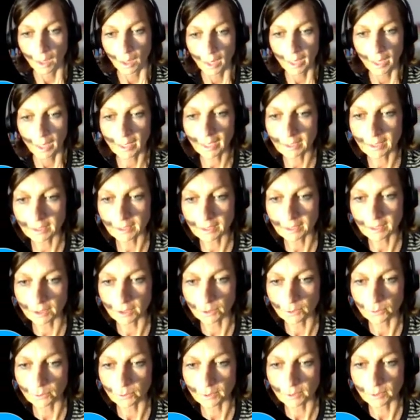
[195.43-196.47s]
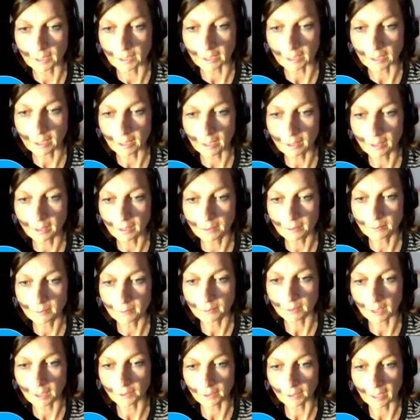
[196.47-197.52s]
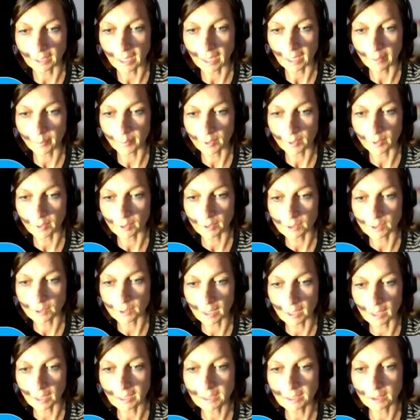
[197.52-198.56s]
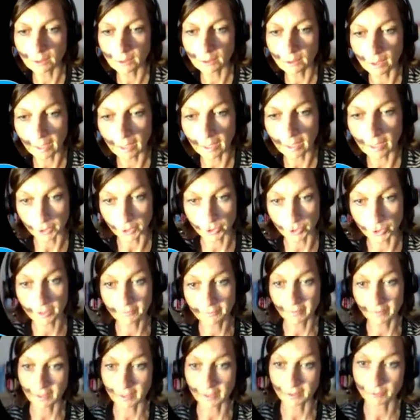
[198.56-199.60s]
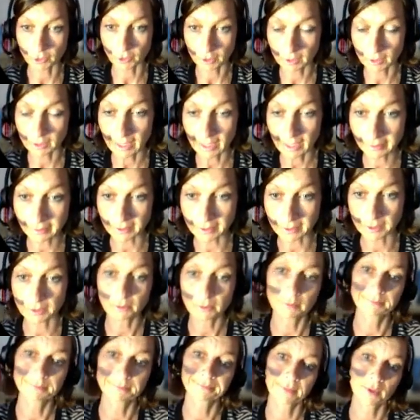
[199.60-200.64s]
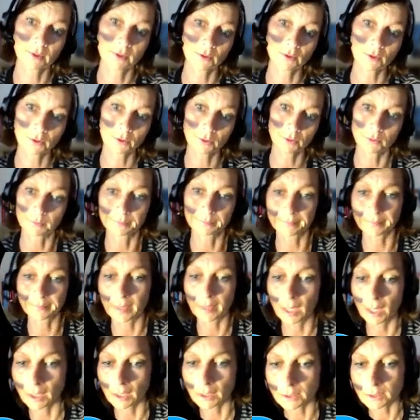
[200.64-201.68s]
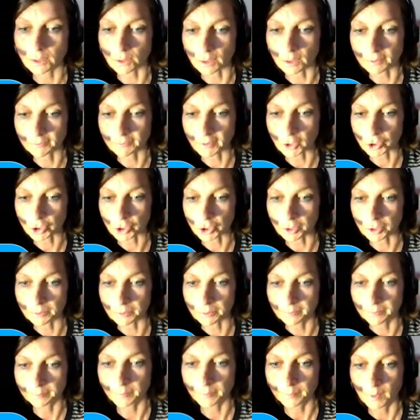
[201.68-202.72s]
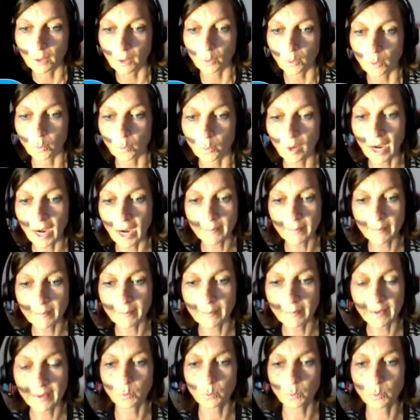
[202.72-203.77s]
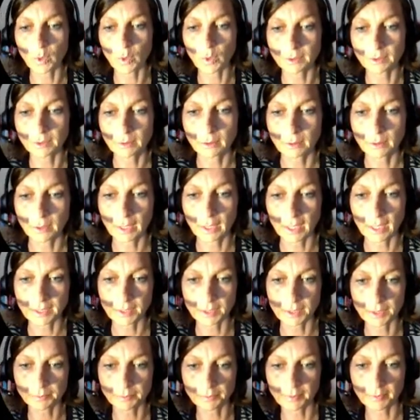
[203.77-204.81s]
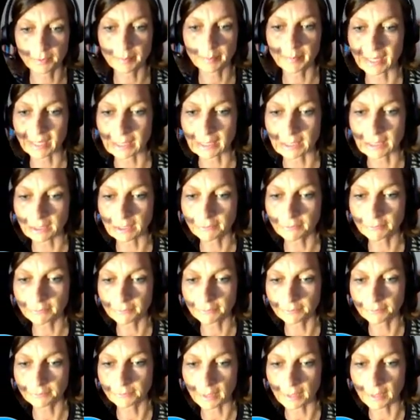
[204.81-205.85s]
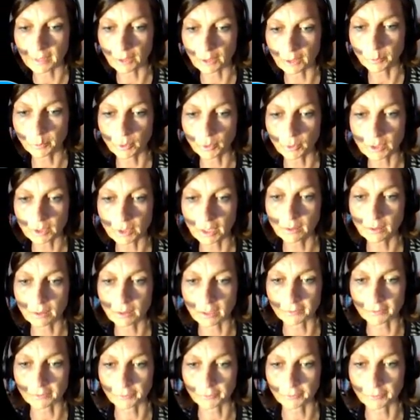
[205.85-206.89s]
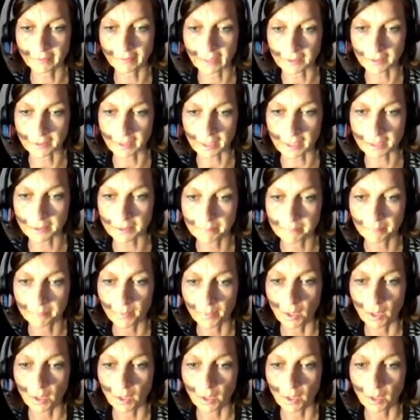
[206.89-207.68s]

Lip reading: And I continue yet again. Nothing happens until I actually fail the vertical line test. Yoo-hoo! It's not a function. Why? Because the 1 has a repetitive output and therefore fails us.